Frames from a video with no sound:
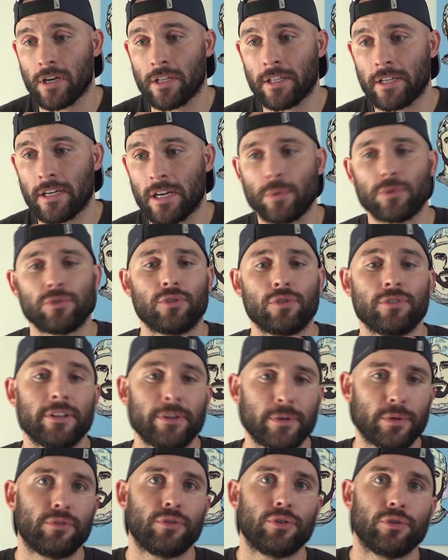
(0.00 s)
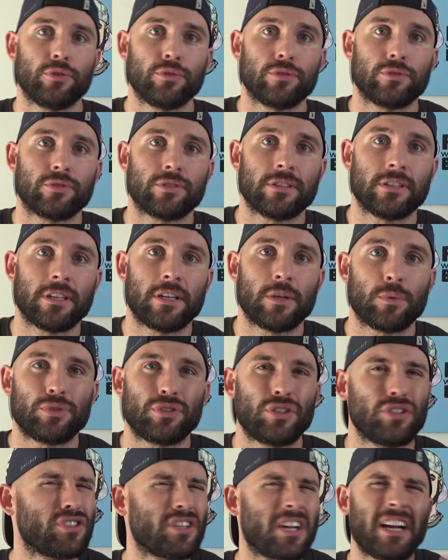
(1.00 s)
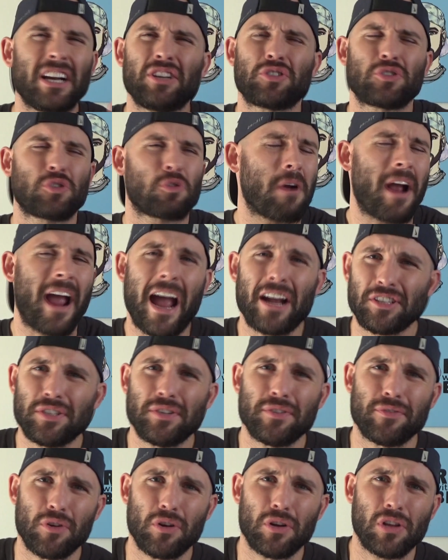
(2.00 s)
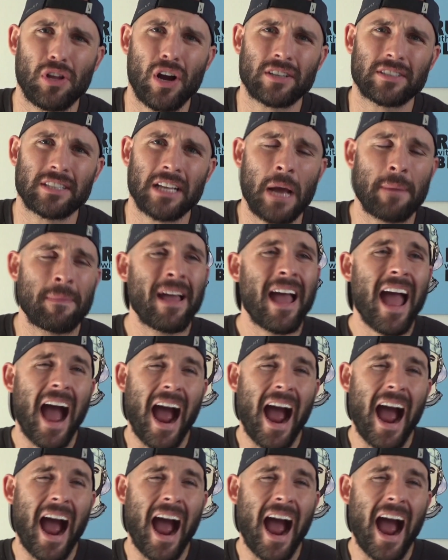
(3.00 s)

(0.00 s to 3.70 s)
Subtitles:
and then I was doing interviews, and then it was just kind of trashy for a long time.